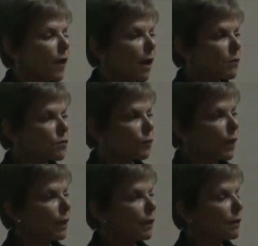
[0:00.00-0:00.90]
I was
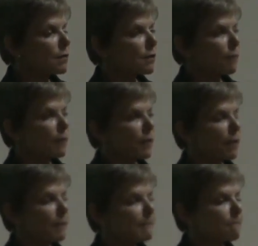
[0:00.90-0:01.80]
reading
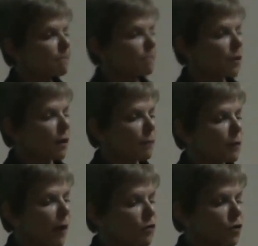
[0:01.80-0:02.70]
something
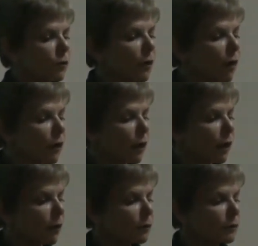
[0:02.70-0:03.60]
not too long
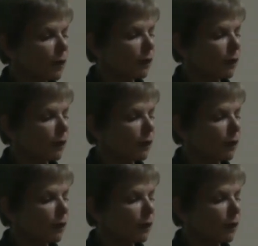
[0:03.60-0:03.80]
ago,